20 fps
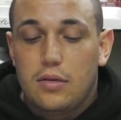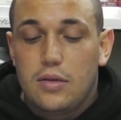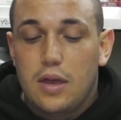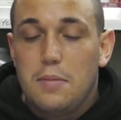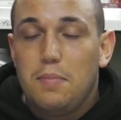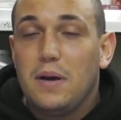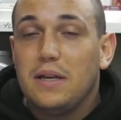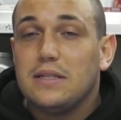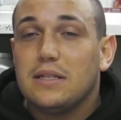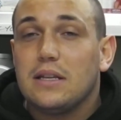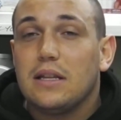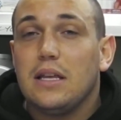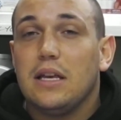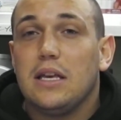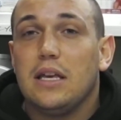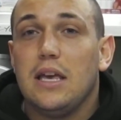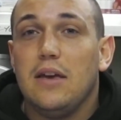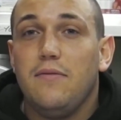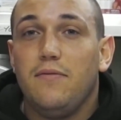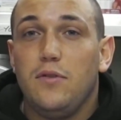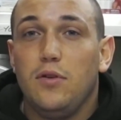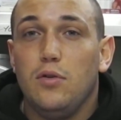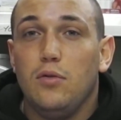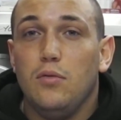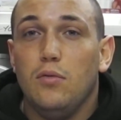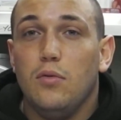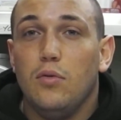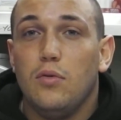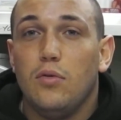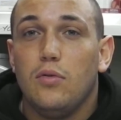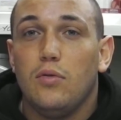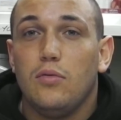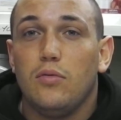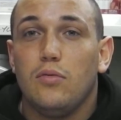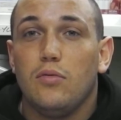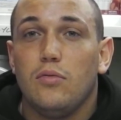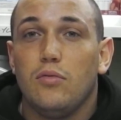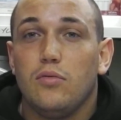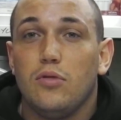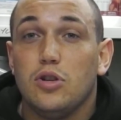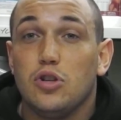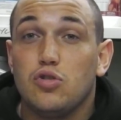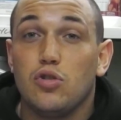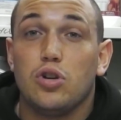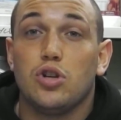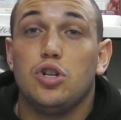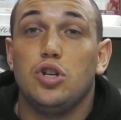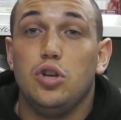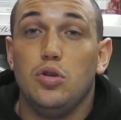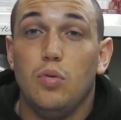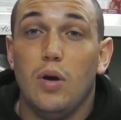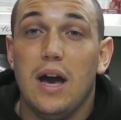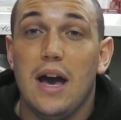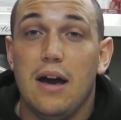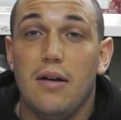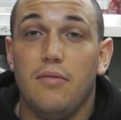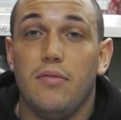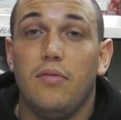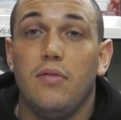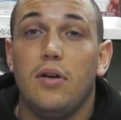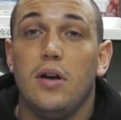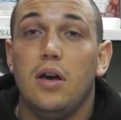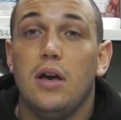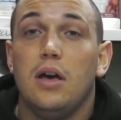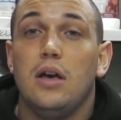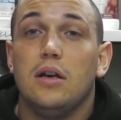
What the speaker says: They basically give you the structure you have.